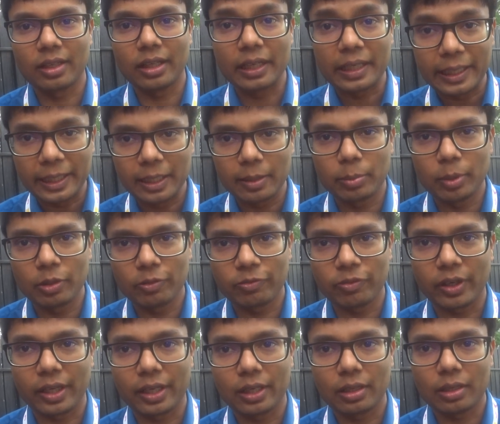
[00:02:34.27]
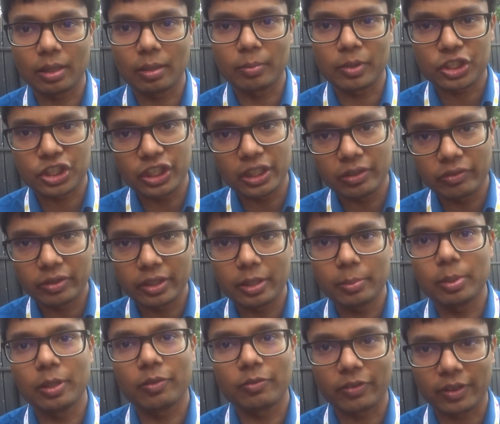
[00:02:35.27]
a readable file, a machine
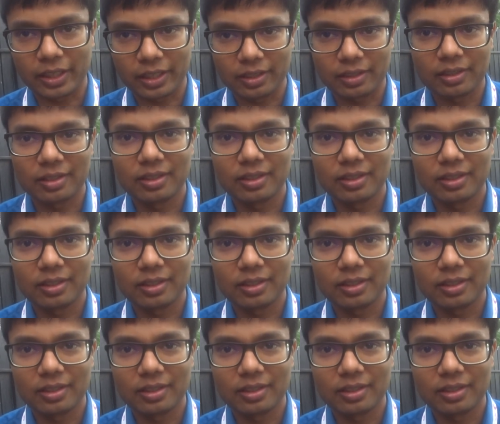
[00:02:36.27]
readable file.